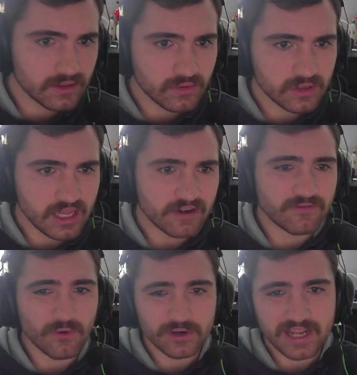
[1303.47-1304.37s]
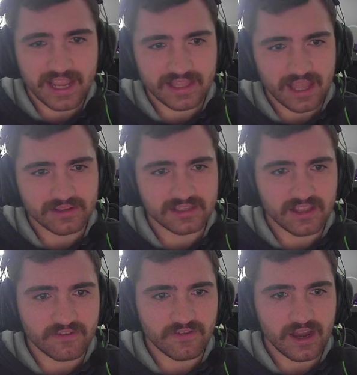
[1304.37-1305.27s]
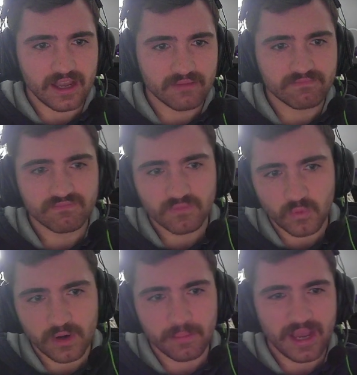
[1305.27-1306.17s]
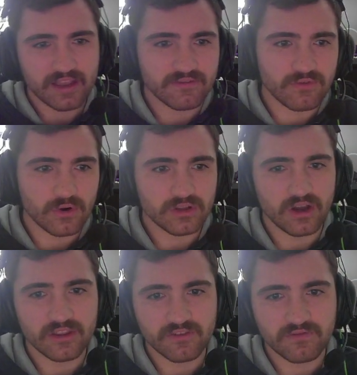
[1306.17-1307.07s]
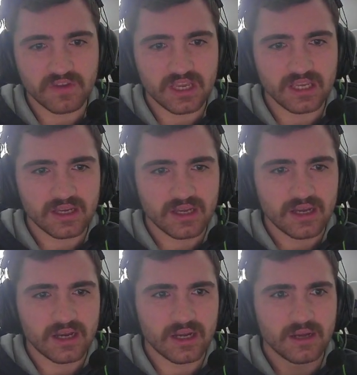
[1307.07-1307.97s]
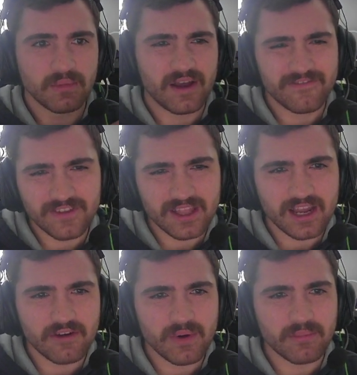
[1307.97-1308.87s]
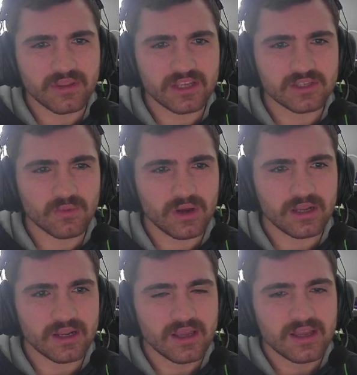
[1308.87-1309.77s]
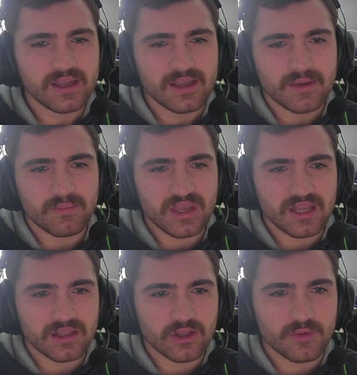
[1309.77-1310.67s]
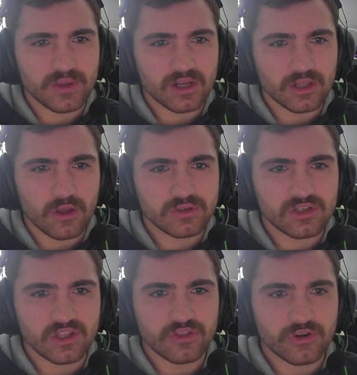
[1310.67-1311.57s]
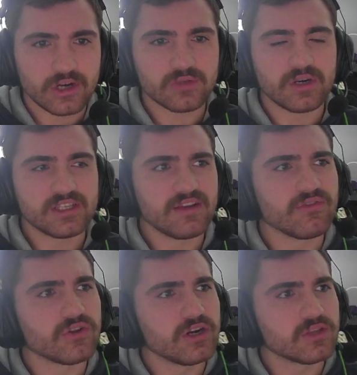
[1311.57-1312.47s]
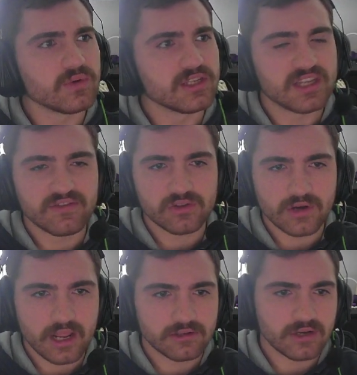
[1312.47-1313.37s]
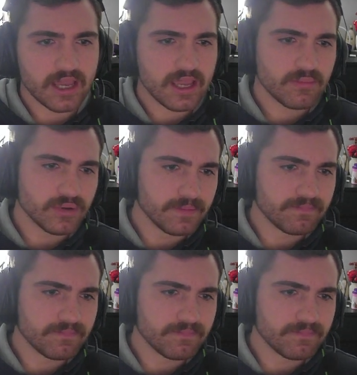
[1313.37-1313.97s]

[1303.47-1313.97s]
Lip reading: He had 4 takedowns in that fight, went back and forth on the feet. I feel like I remember this one being a little bit closer than 30-27, 30-27, 29-28, but